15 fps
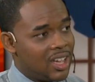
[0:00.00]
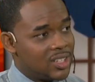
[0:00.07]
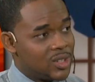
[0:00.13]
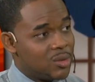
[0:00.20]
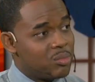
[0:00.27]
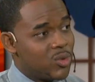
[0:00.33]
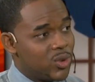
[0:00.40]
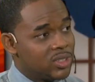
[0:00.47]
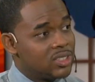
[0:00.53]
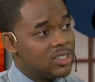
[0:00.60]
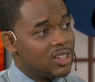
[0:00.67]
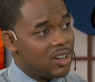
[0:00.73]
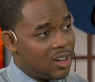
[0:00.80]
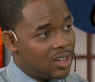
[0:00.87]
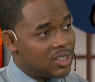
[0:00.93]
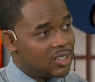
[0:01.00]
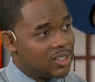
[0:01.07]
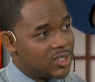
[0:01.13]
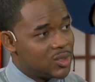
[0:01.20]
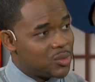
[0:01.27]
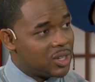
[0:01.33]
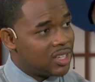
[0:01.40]
as opposed to
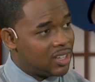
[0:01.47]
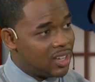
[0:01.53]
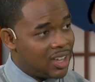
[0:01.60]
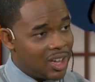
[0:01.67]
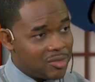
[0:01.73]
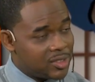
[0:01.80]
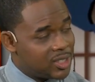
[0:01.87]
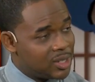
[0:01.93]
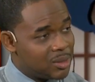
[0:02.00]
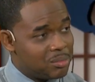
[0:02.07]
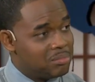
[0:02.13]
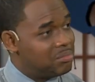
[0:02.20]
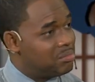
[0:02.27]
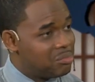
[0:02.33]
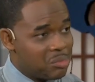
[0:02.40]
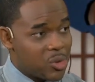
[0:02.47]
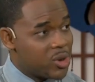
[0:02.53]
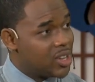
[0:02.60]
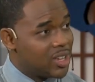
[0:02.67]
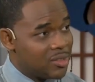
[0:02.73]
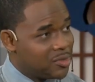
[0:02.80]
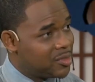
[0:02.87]
others where they have to
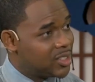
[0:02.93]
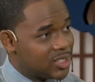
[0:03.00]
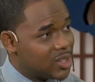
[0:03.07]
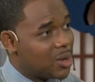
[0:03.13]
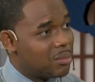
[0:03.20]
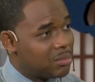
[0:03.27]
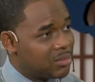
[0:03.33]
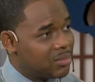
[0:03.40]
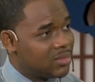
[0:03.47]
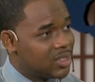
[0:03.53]
pray for some